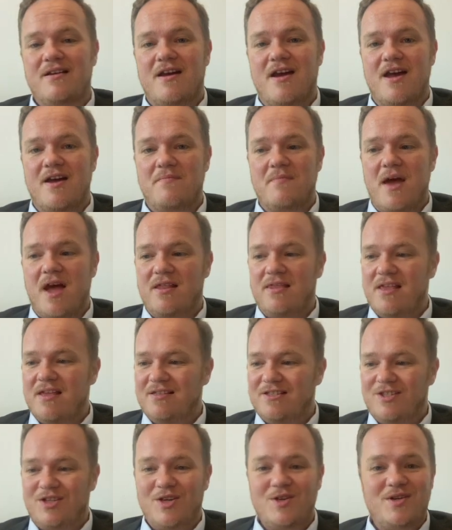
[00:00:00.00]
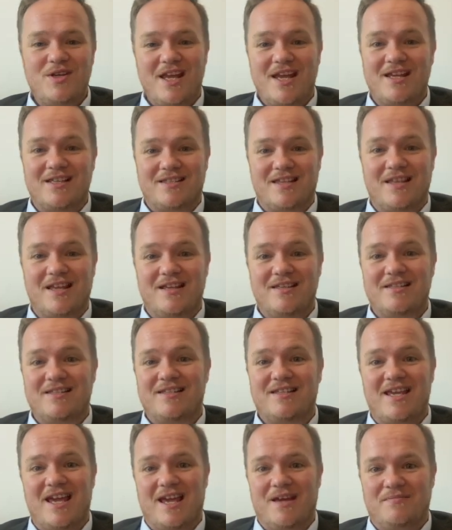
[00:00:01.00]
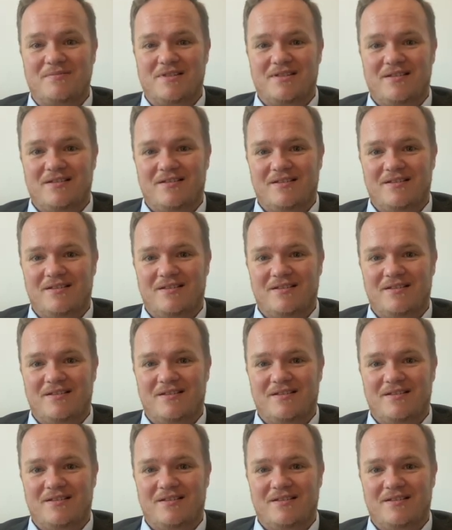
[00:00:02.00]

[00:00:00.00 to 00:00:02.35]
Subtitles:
And there's 2 years that they skipped.